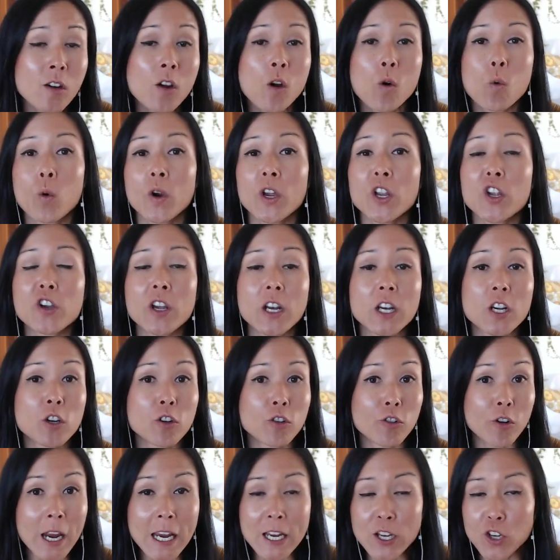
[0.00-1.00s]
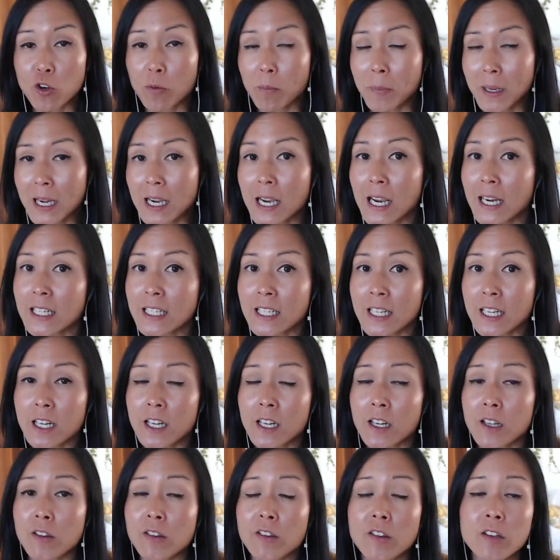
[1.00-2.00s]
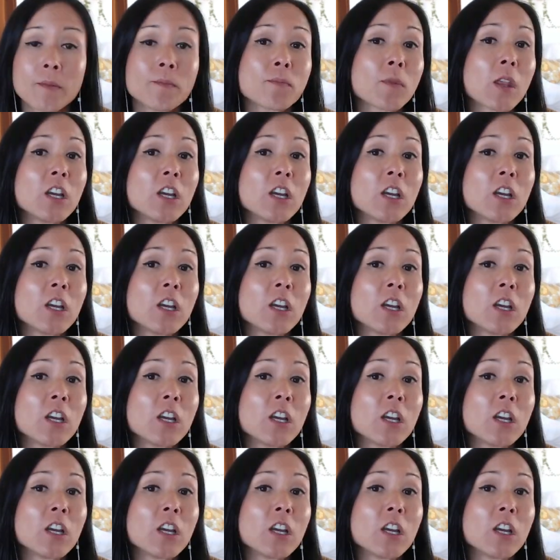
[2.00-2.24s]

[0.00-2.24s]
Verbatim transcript: where you can create your big ideas,